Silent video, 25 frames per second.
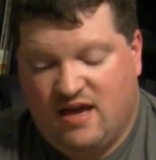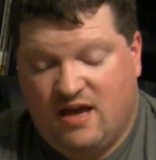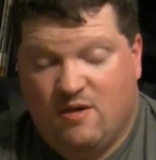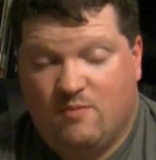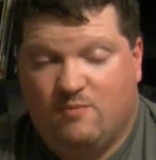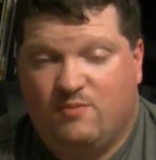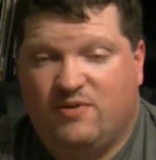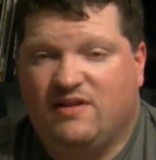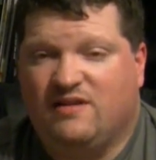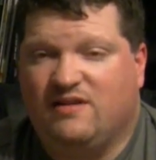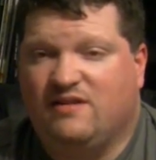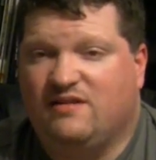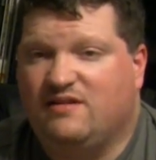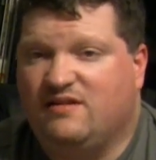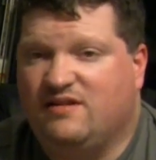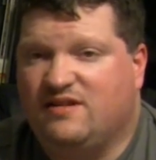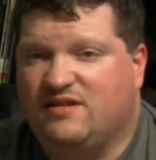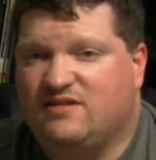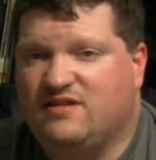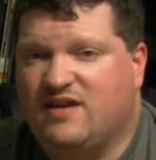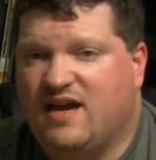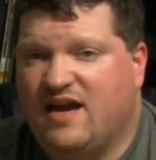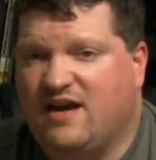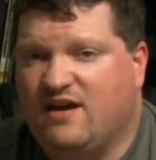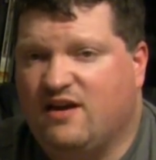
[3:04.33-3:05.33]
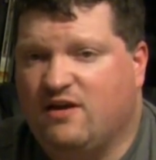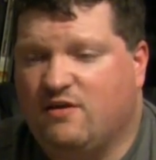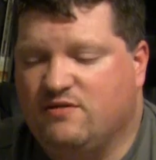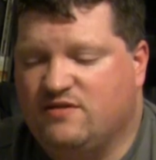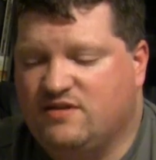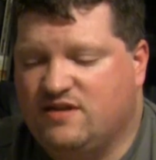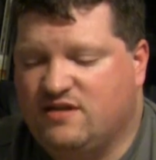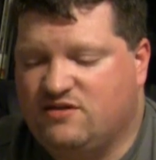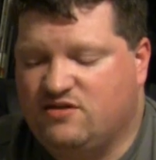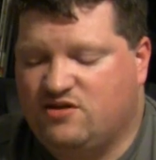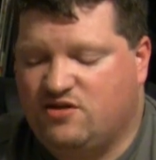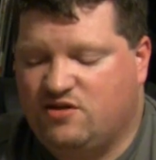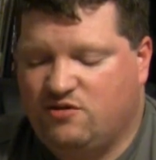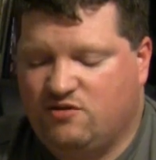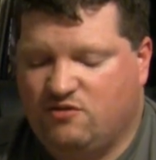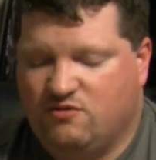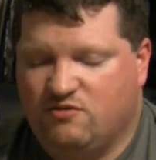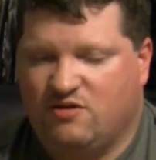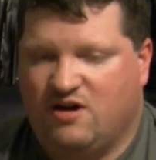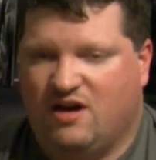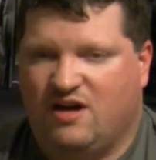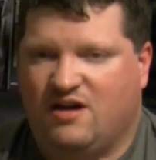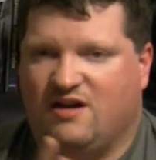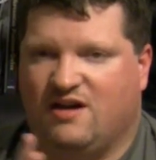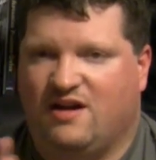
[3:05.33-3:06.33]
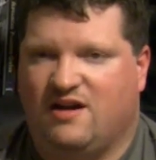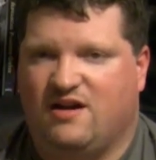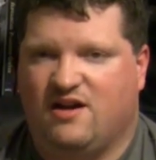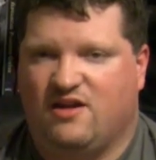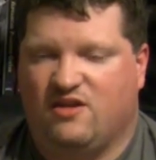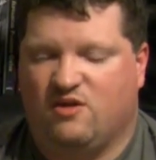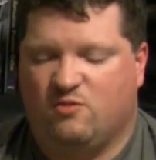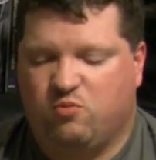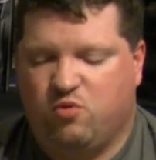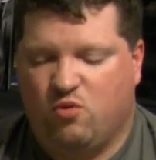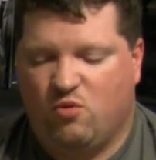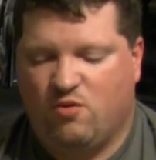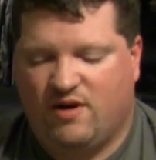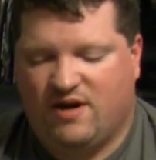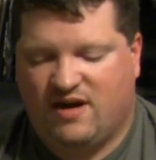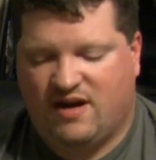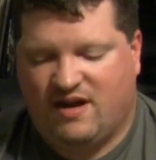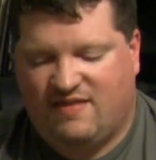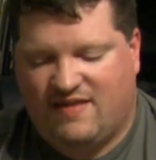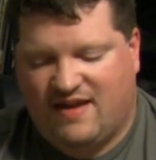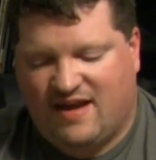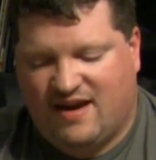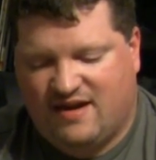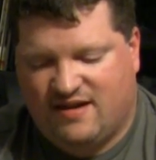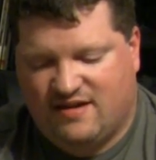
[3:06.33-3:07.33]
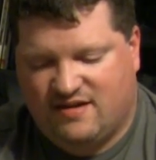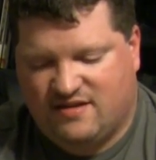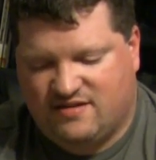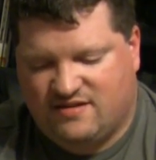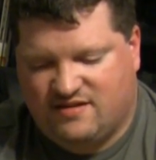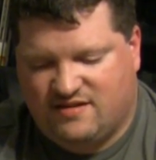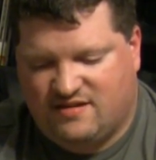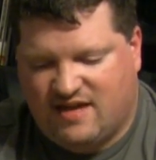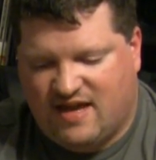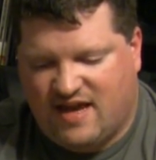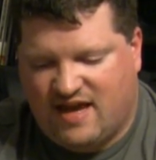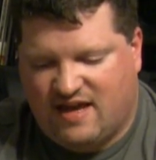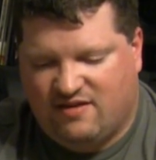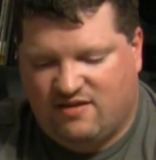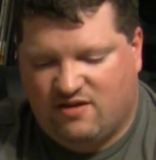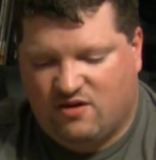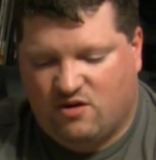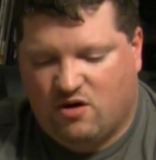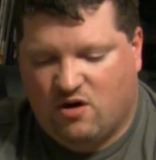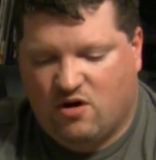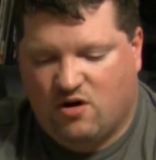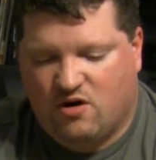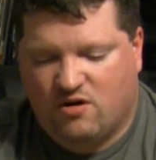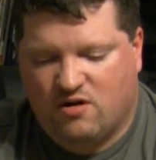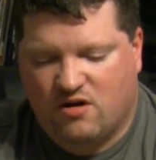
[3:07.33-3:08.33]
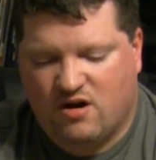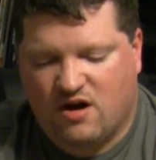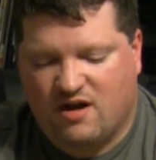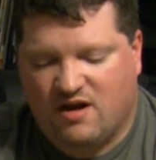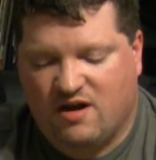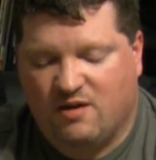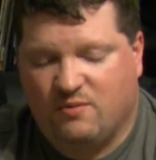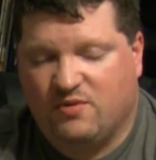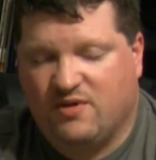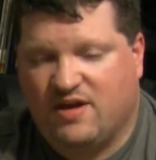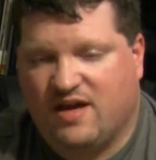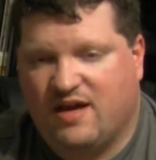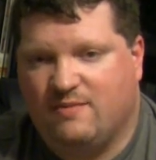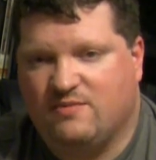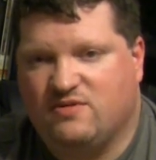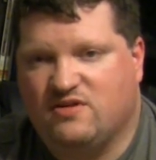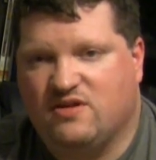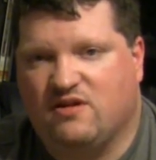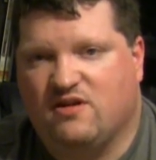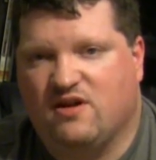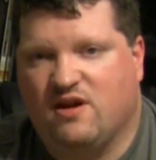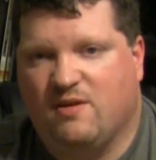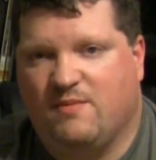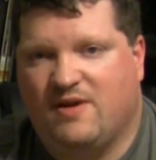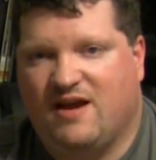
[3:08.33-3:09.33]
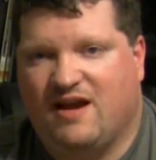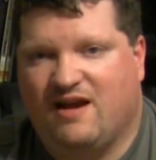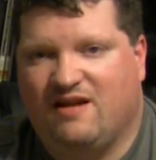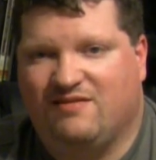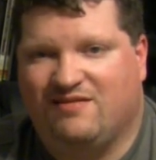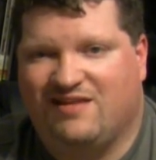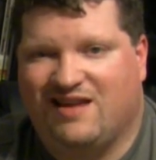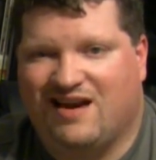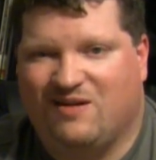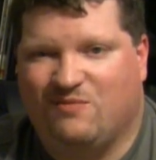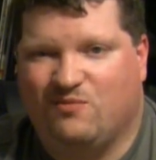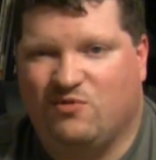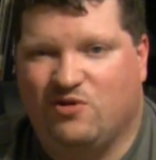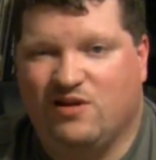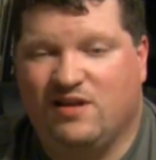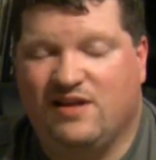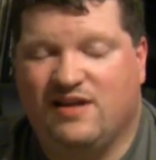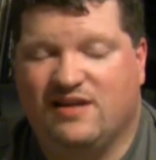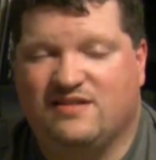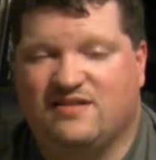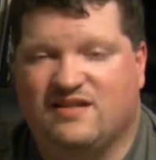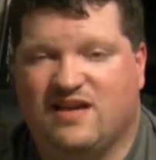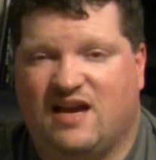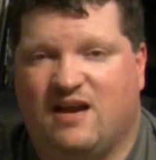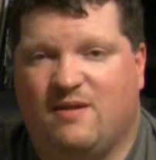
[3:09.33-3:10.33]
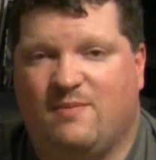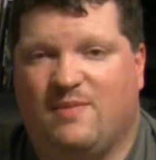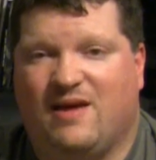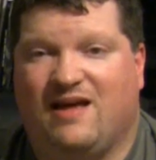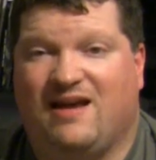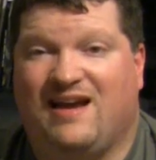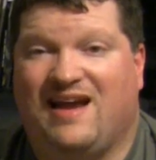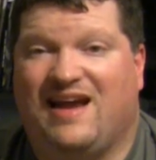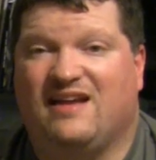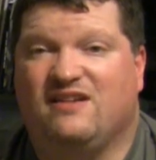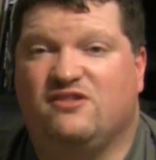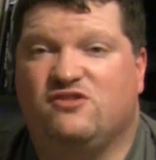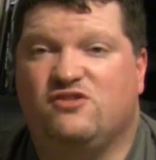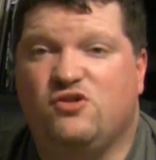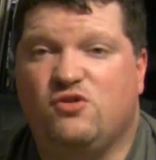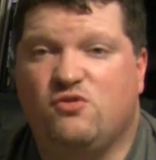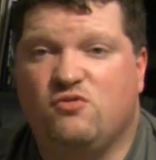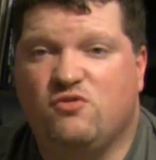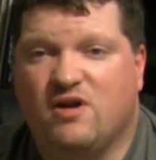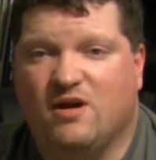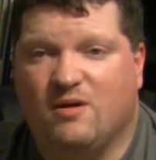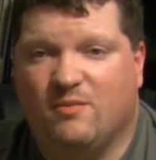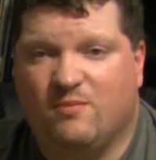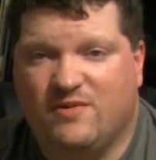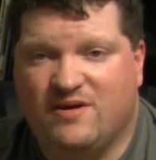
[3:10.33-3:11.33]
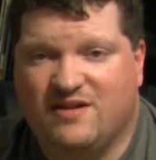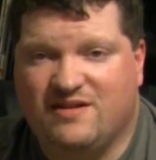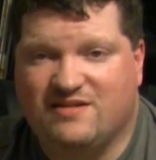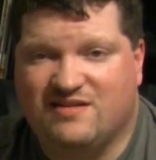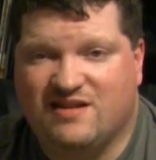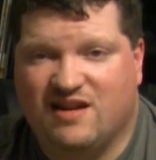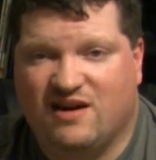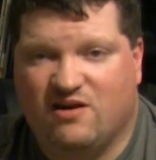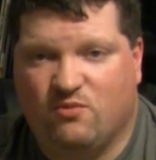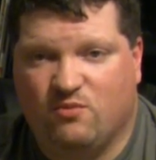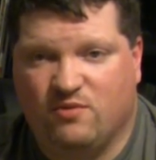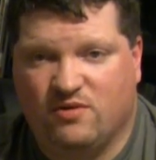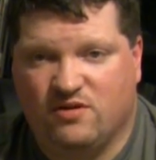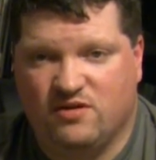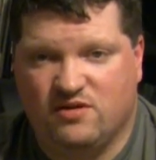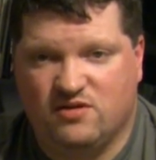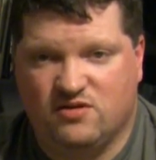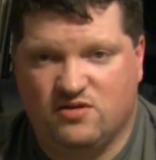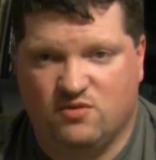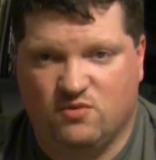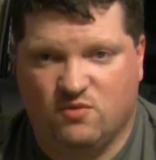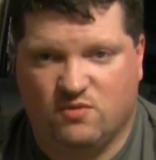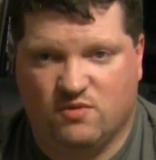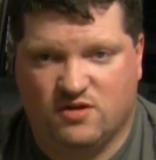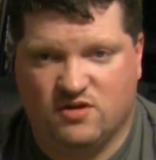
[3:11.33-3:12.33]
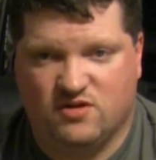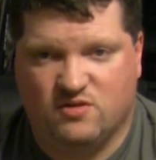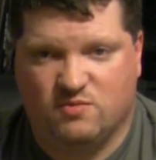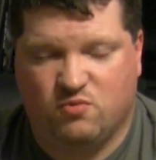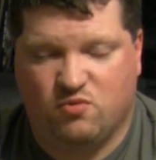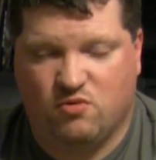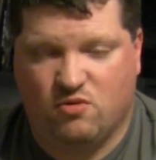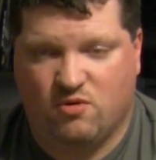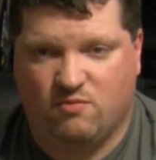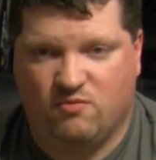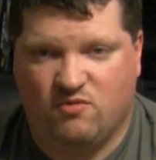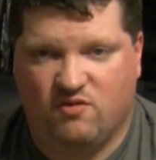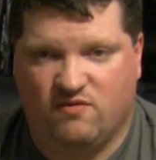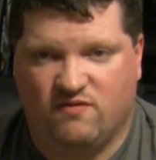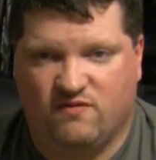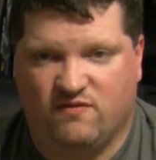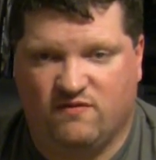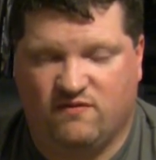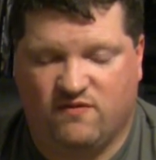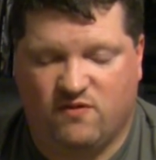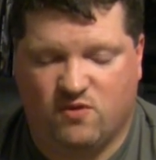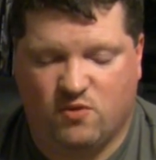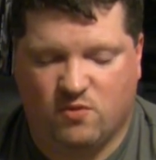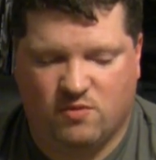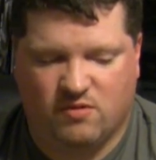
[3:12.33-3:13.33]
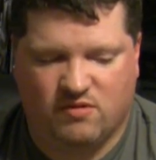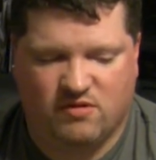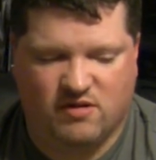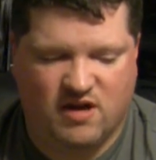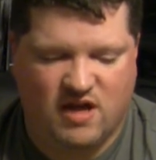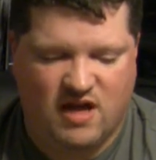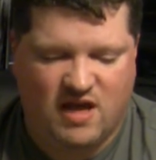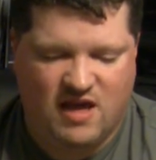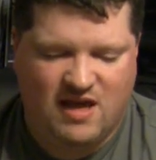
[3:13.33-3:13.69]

But this kind of goes into another point, and that is that there are a couple games that are coming out that I'm really excited about, and two companies that I really do want to support moving forward.